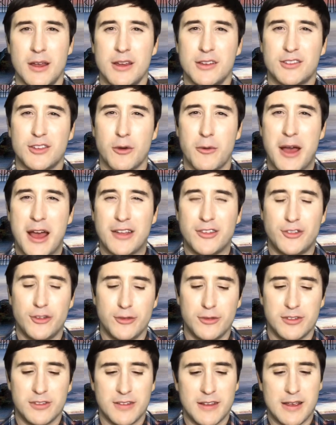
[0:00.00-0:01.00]
So as
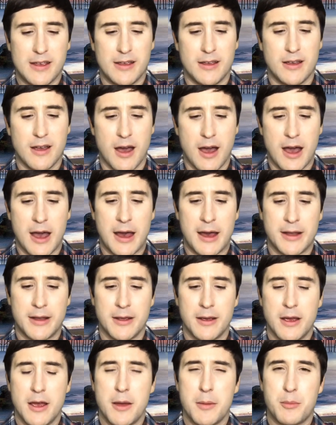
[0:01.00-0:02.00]
you seek God,
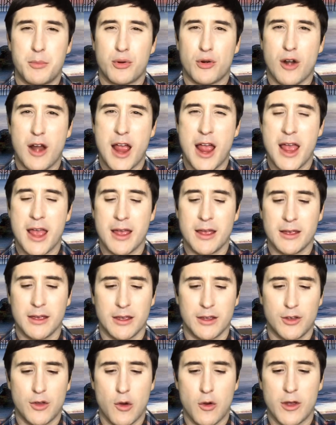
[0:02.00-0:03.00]
praying
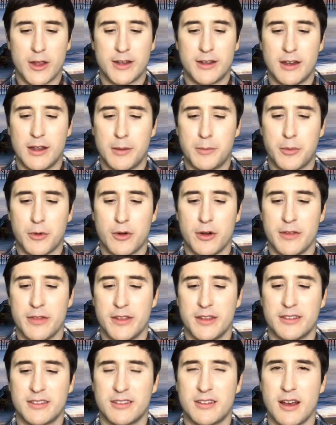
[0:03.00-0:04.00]
and going deeper in
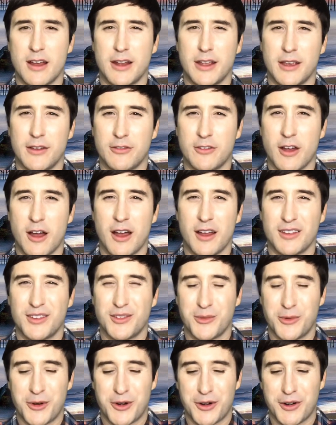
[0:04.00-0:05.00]
the study of God's
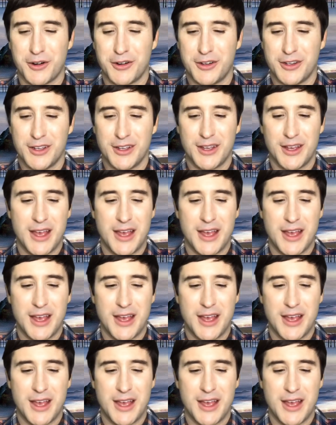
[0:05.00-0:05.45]
Word,